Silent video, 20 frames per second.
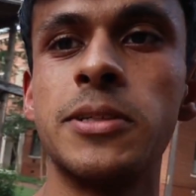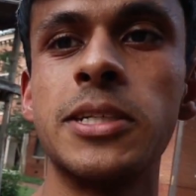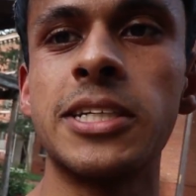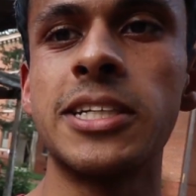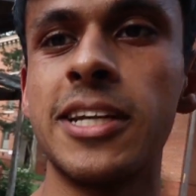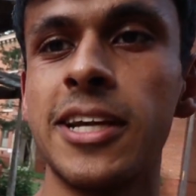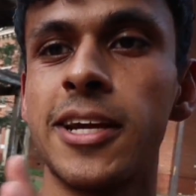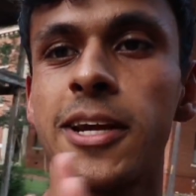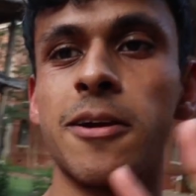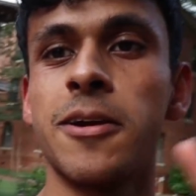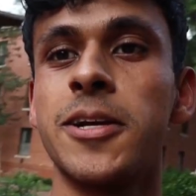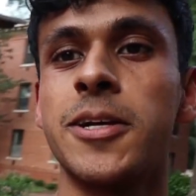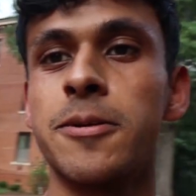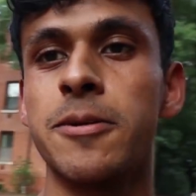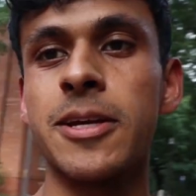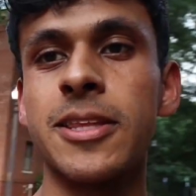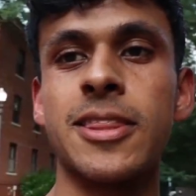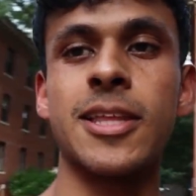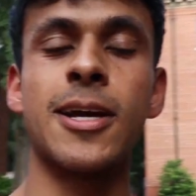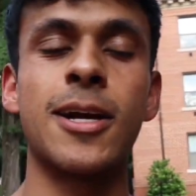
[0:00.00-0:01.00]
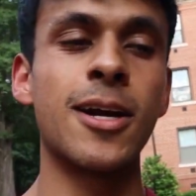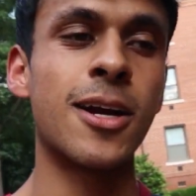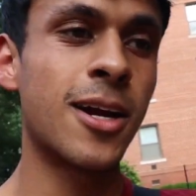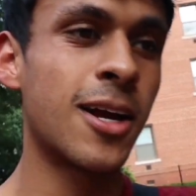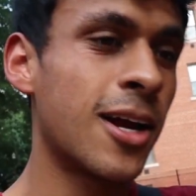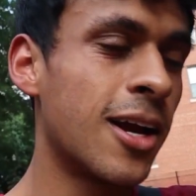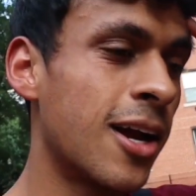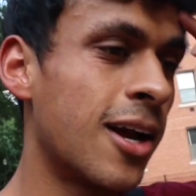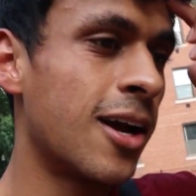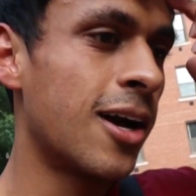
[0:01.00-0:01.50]
picnic area right there.
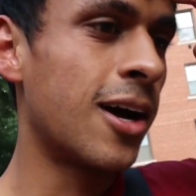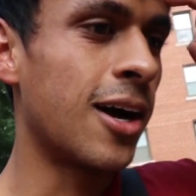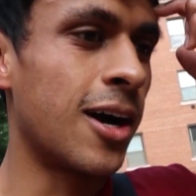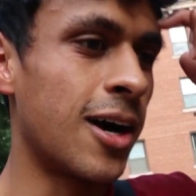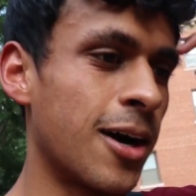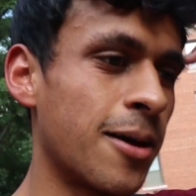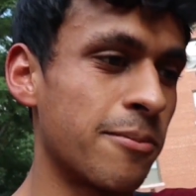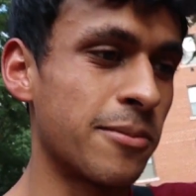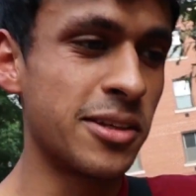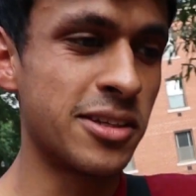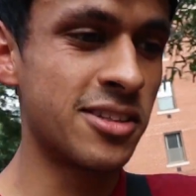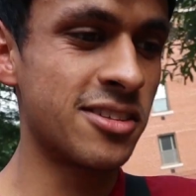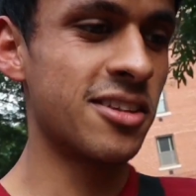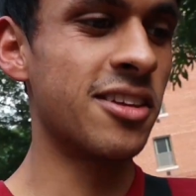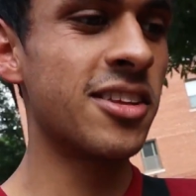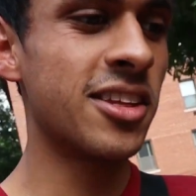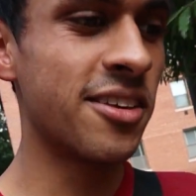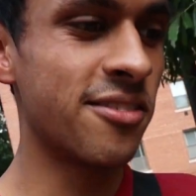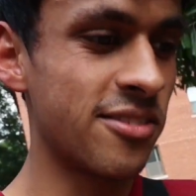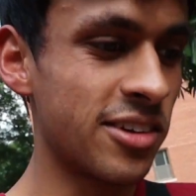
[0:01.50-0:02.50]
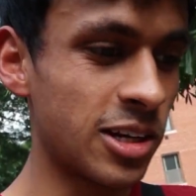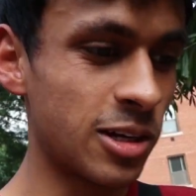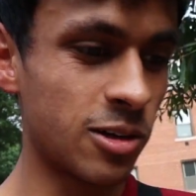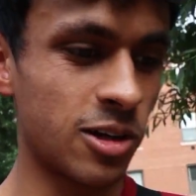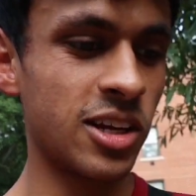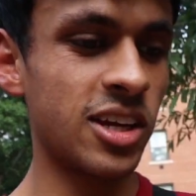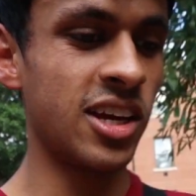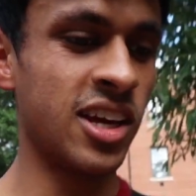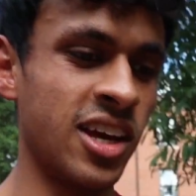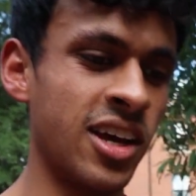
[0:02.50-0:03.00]
Um, this is on the
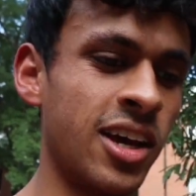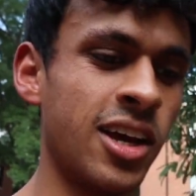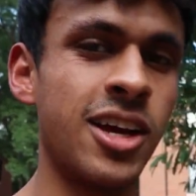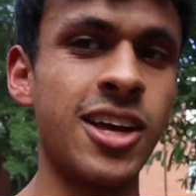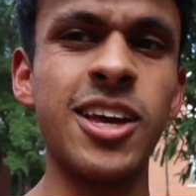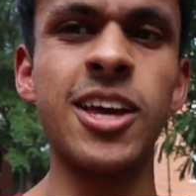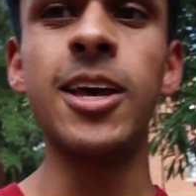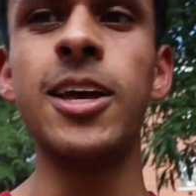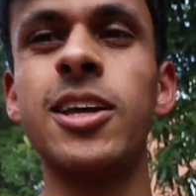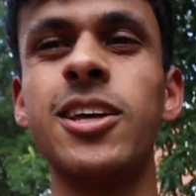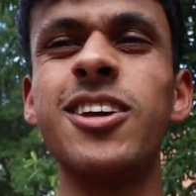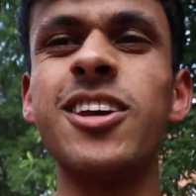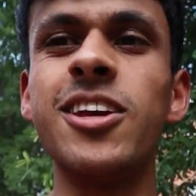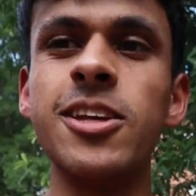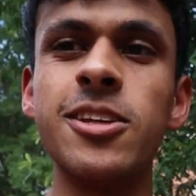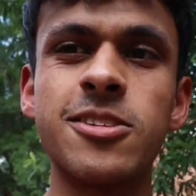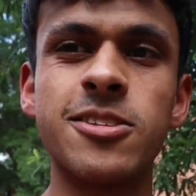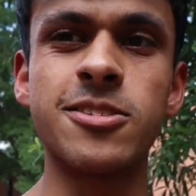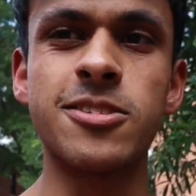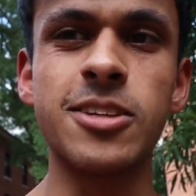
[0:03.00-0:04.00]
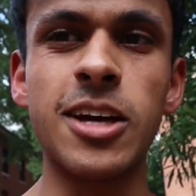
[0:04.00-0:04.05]
very east